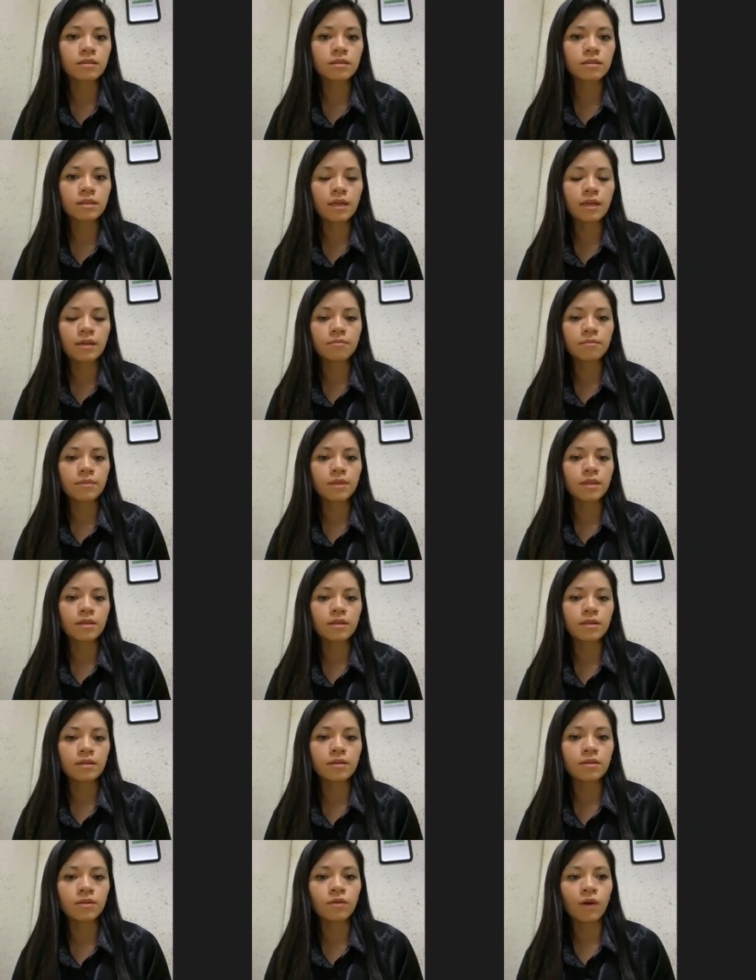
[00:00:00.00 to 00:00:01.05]

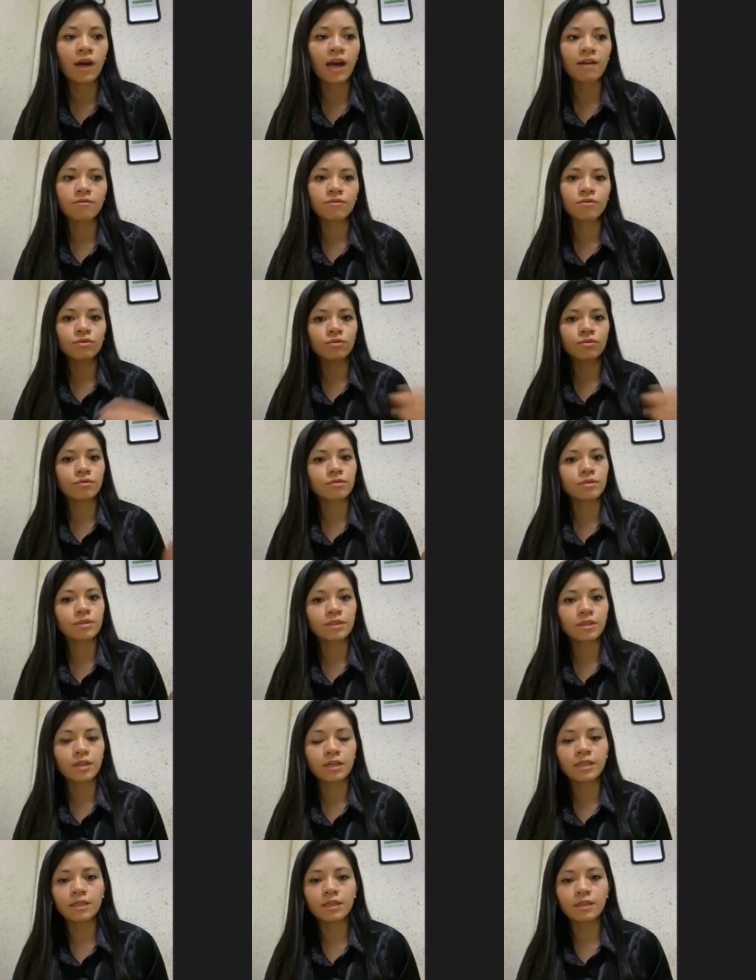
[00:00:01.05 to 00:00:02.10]
saying you have to
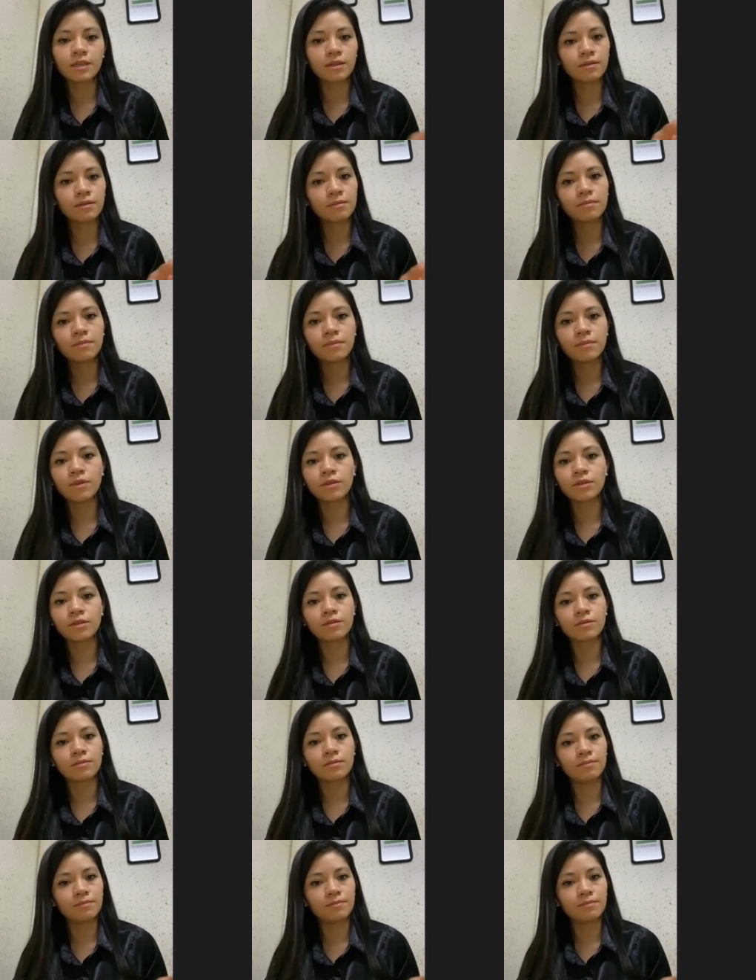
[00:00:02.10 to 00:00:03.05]
study but mm.